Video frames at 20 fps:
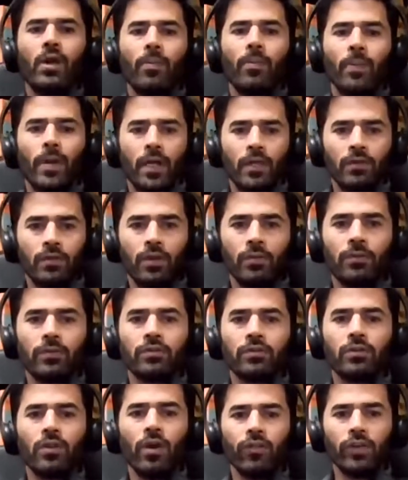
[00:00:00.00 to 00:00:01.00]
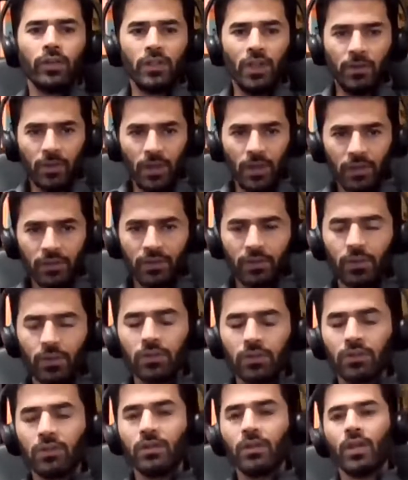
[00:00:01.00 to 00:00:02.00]
I will come back to them. So every time you ask a
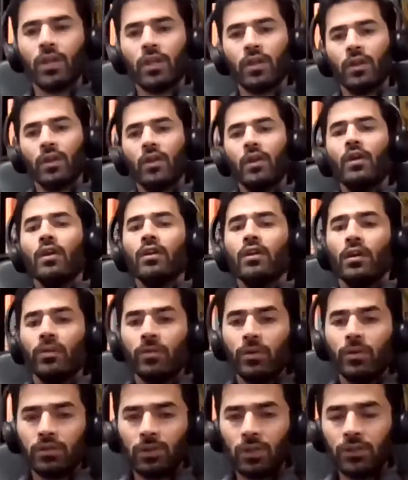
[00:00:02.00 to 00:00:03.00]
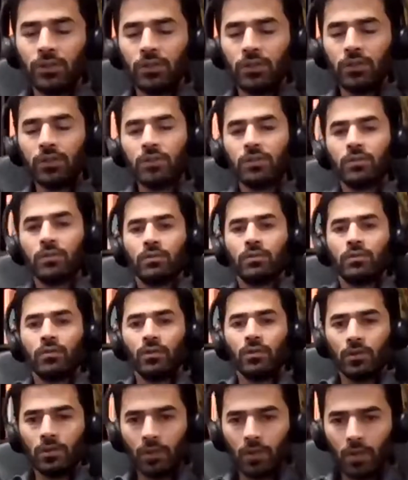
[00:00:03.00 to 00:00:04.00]
question, you're like, keep those questions
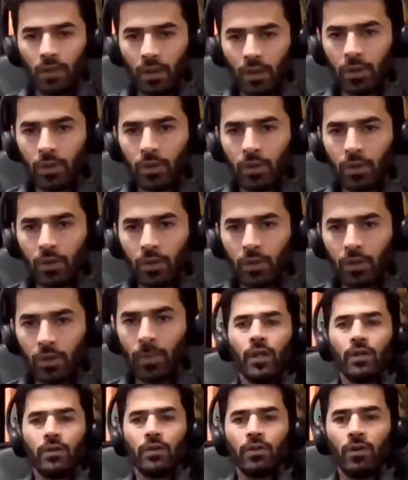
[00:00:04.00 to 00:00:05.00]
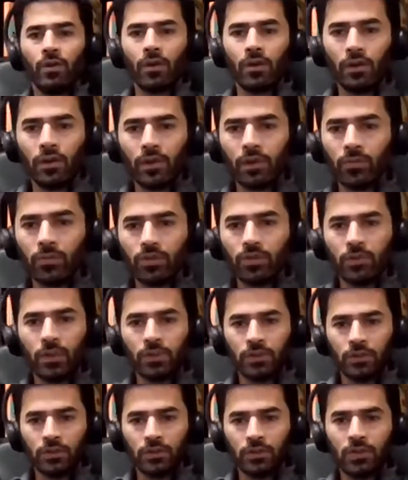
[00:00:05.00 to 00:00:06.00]
in your pocket or keep those
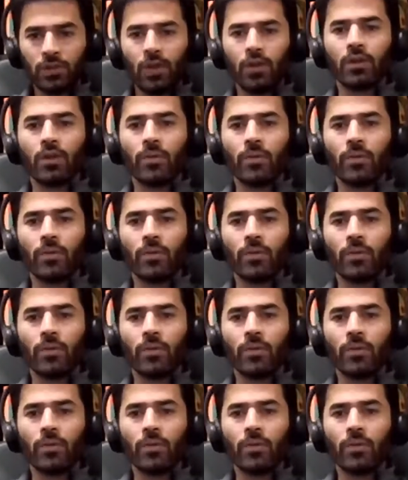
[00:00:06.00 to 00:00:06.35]
questions. I'll